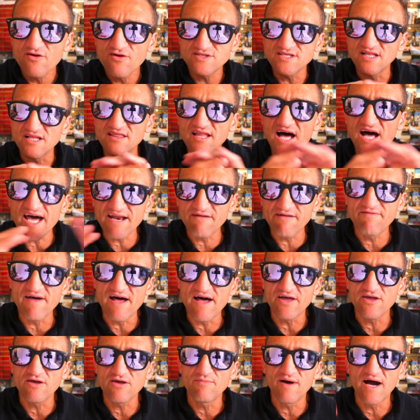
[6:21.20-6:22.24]
There's a lot of
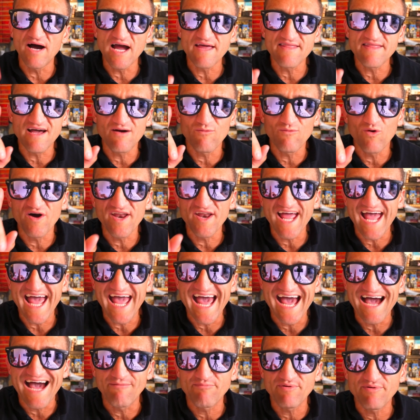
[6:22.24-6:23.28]
value behind that one
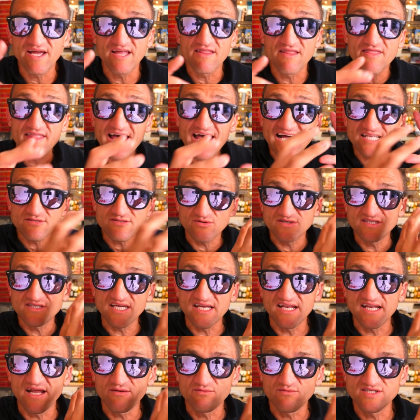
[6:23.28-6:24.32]
app, and that's what
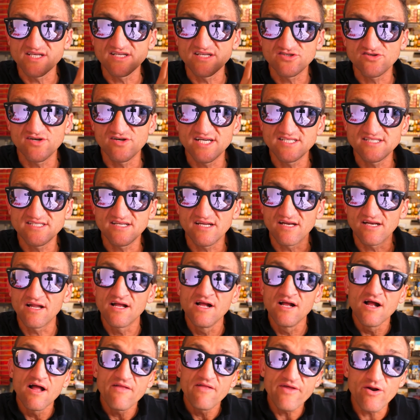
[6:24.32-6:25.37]
CNN was interested in.
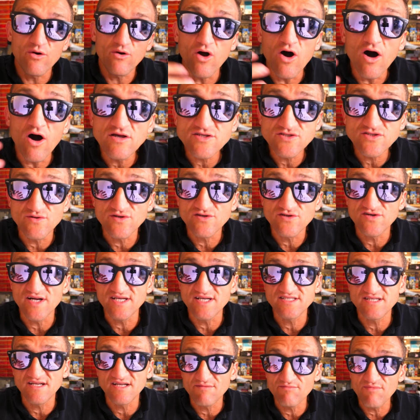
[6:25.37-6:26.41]
They were also
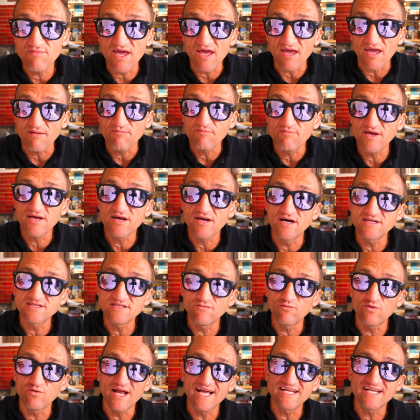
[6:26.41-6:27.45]
interested in me
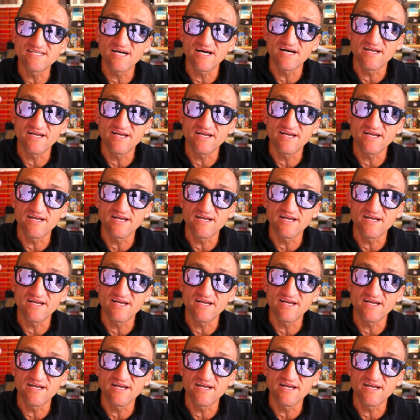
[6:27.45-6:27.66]
because of what I'd